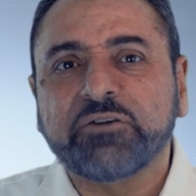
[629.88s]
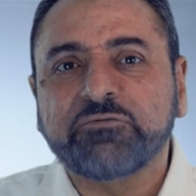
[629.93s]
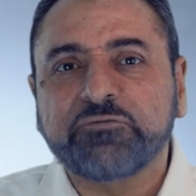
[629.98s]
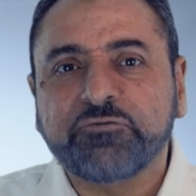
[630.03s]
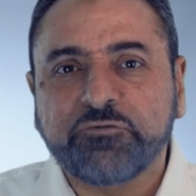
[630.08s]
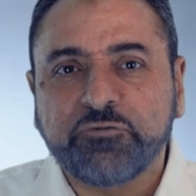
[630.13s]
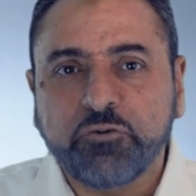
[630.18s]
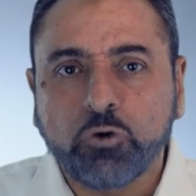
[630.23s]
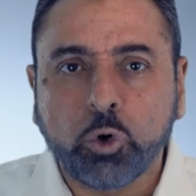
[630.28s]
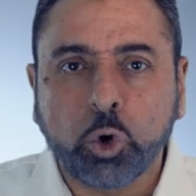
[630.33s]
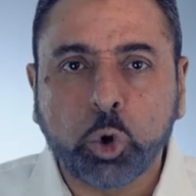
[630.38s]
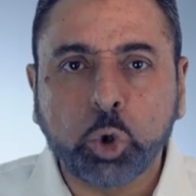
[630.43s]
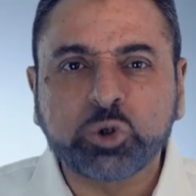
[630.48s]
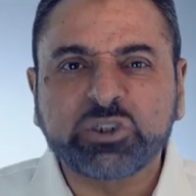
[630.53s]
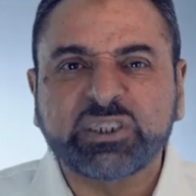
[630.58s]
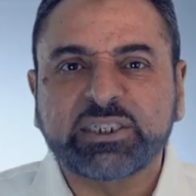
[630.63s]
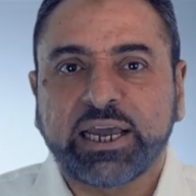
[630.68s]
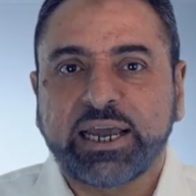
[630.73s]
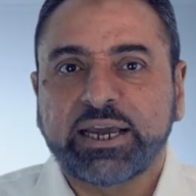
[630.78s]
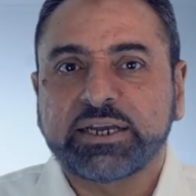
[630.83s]
a
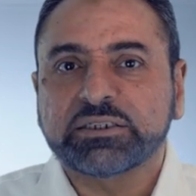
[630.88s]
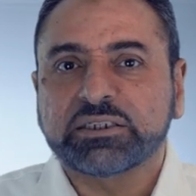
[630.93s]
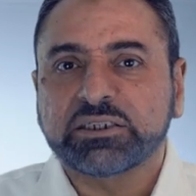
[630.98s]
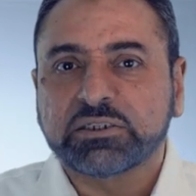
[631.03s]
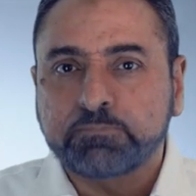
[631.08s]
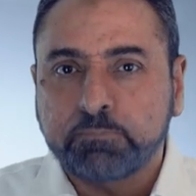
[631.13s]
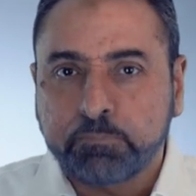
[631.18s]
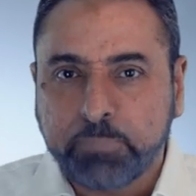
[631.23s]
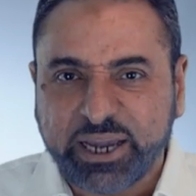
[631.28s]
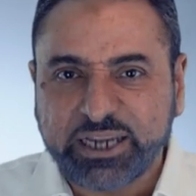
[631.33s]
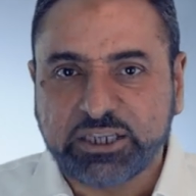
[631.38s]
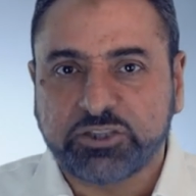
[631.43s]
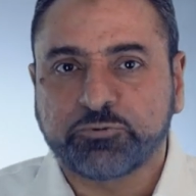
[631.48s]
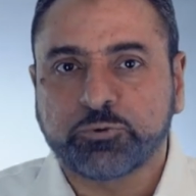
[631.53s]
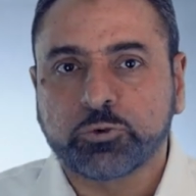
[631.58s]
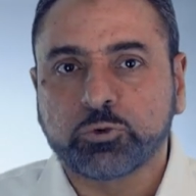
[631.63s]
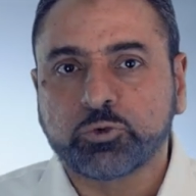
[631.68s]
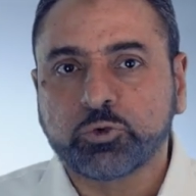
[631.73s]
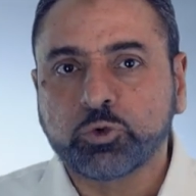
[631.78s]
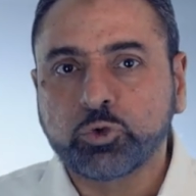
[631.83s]
false and
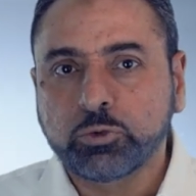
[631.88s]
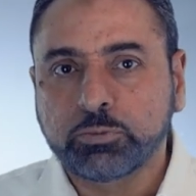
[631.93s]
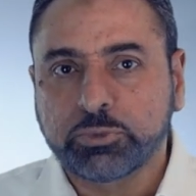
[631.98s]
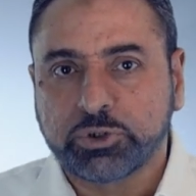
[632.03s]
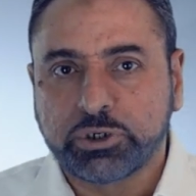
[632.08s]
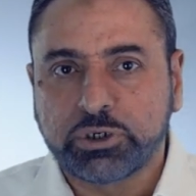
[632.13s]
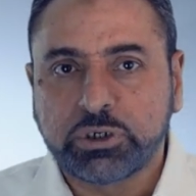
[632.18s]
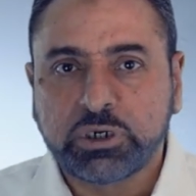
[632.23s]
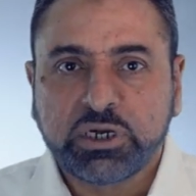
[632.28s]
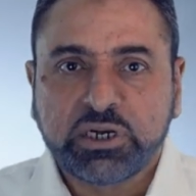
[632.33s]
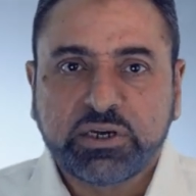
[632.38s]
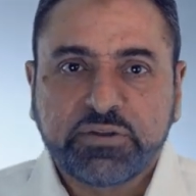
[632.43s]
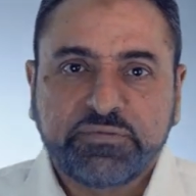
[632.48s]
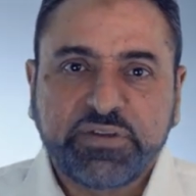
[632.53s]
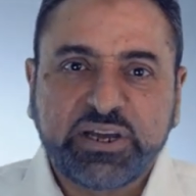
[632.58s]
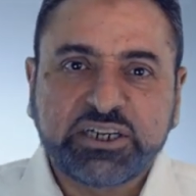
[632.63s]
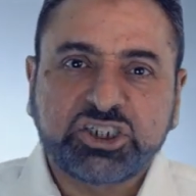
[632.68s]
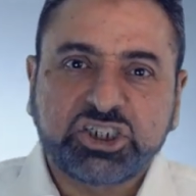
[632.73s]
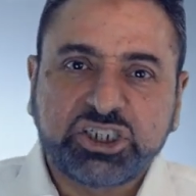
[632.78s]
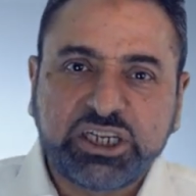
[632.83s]
spiteful rumor
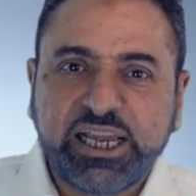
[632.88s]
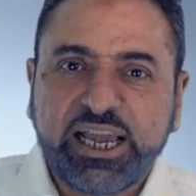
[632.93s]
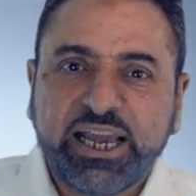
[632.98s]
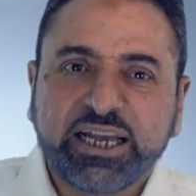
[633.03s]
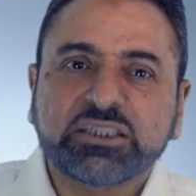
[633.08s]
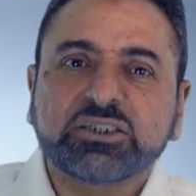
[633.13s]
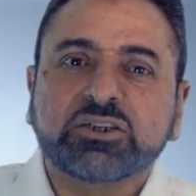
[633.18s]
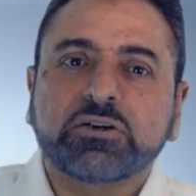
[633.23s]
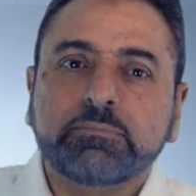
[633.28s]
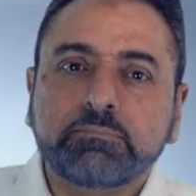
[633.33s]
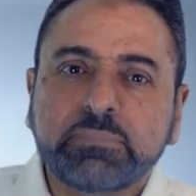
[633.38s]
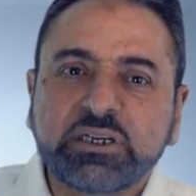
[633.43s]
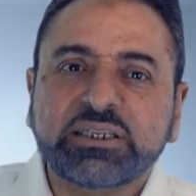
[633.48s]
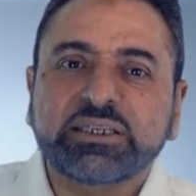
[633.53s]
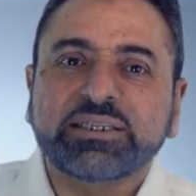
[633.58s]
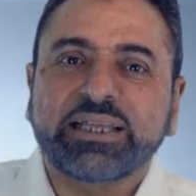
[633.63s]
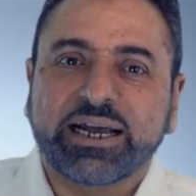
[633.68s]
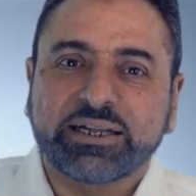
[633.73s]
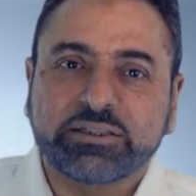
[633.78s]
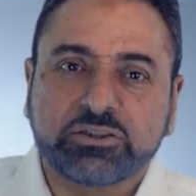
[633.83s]
that she had
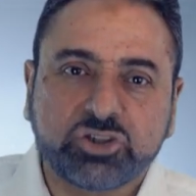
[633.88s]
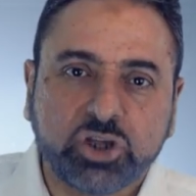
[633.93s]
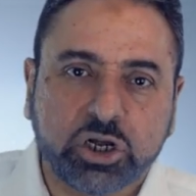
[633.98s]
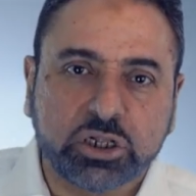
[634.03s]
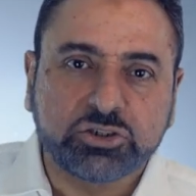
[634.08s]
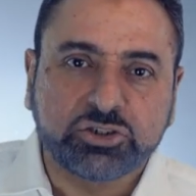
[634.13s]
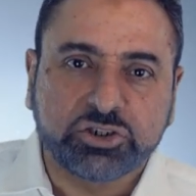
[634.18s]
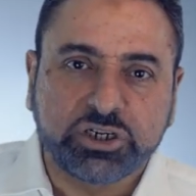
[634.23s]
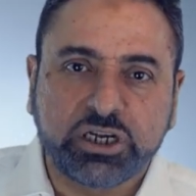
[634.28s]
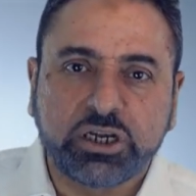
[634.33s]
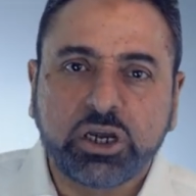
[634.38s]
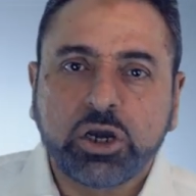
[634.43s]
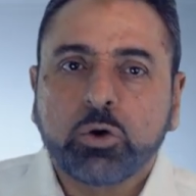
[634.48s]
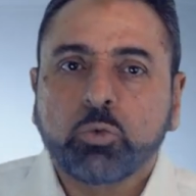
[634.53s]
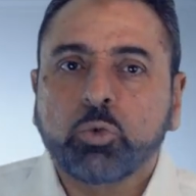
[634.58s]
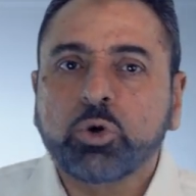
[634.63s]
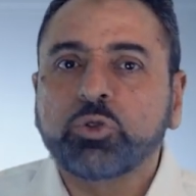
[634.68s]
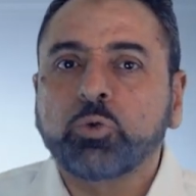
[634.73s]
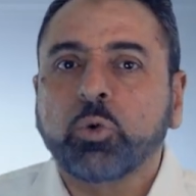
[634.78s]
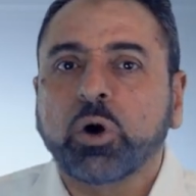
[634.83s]
committed adultery
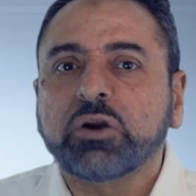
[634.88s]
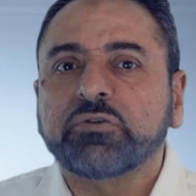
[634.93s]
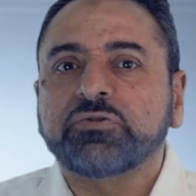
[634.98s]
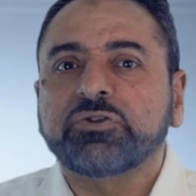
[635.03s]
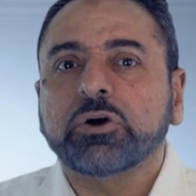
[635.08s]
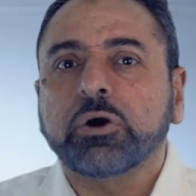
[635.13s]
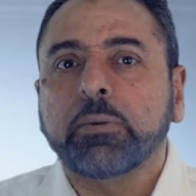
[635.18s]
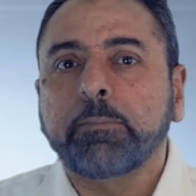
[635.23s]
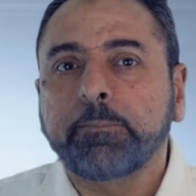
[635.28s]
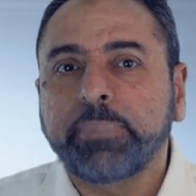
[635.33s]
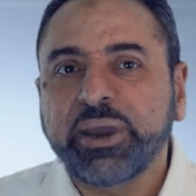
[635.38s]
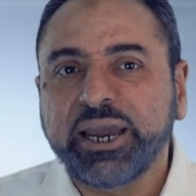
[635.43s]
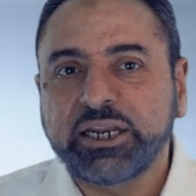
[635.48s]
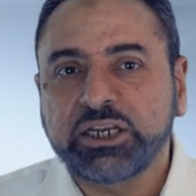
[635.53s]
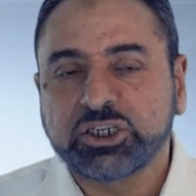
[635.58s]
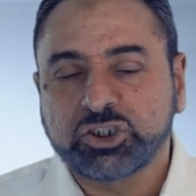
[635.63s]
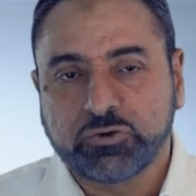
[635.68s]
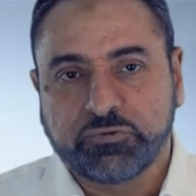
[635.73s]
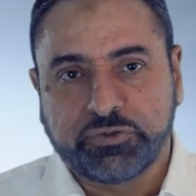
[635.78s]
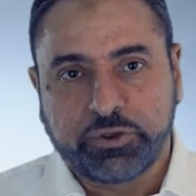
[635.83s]
with one of the
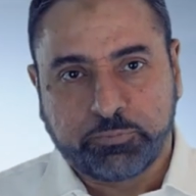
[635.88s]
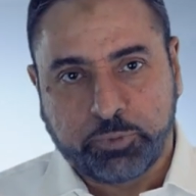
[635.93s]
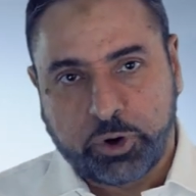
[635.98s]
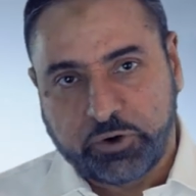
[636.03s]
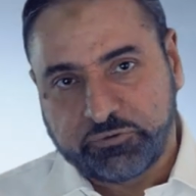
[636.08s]
companions of the